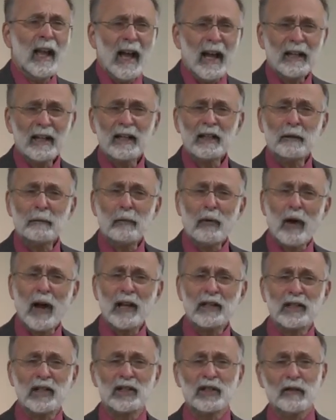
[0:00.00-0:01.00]
And in the
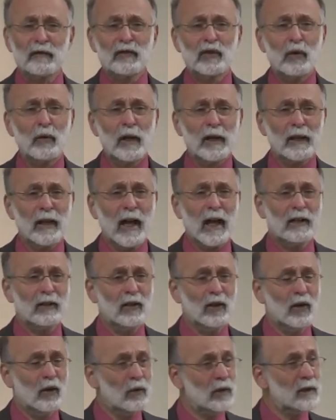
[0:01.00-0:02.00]
process of doing that,
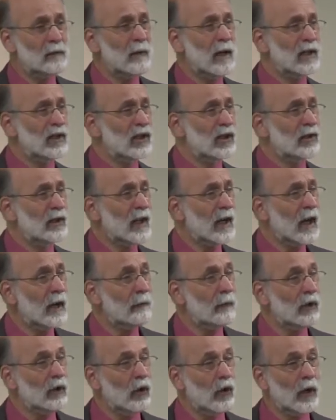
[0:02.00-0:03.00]
you know, it was mentioned that
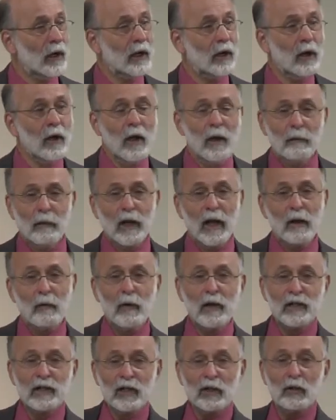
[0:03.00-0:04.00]
I'm a lawyer, but I
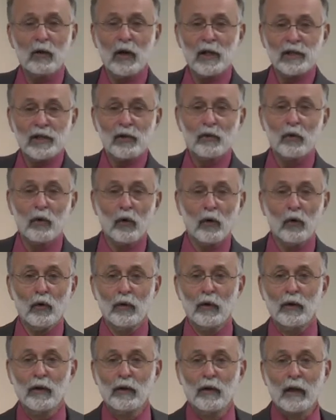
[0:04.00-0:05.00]
went to law school
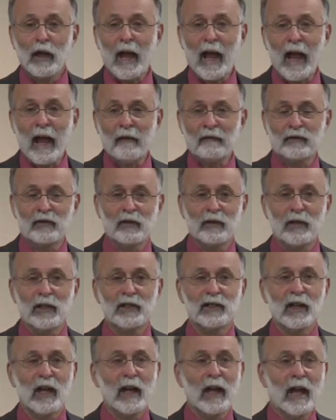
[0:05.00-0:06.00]
after
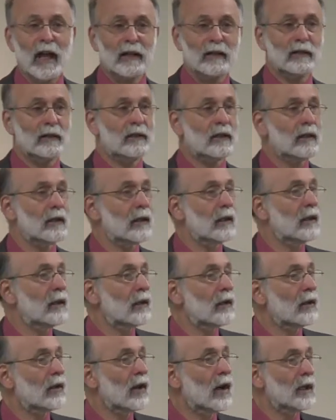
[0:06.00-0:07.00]
this. I hadn't
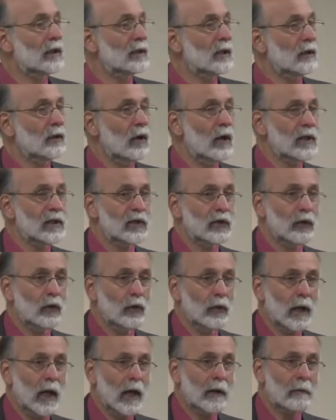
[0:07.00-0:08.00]
gone to law
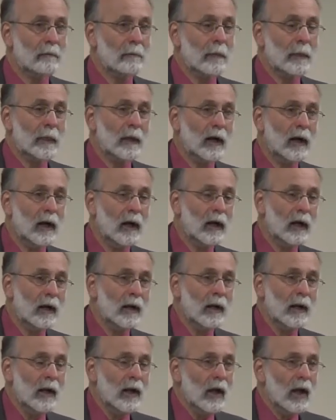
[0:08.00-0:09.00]
school yet. Uh,
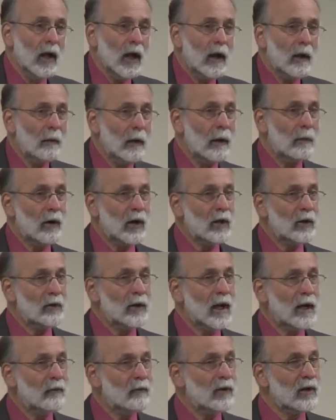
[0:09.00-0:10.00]
and my brother
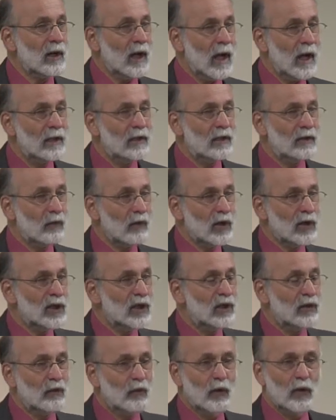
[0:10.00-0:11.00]
and I were, had, were,
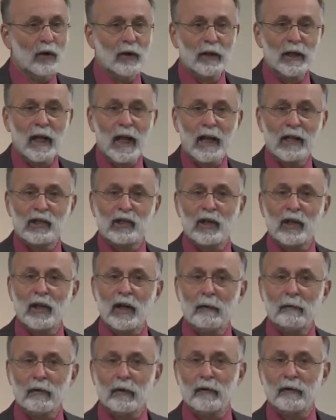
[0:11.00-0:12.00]
were engaged in a
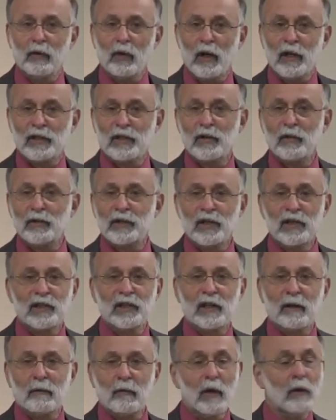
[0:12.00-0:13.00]
number of lawsuits, and
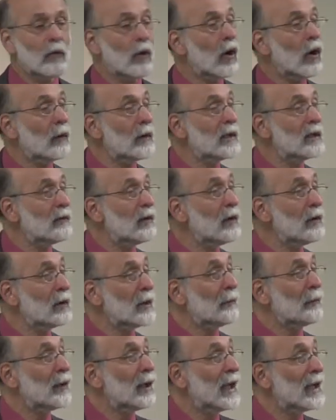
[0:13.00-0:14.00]
some, we were always we were
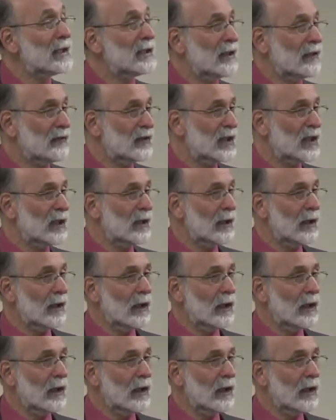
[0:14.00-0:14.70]
the plaintiffs.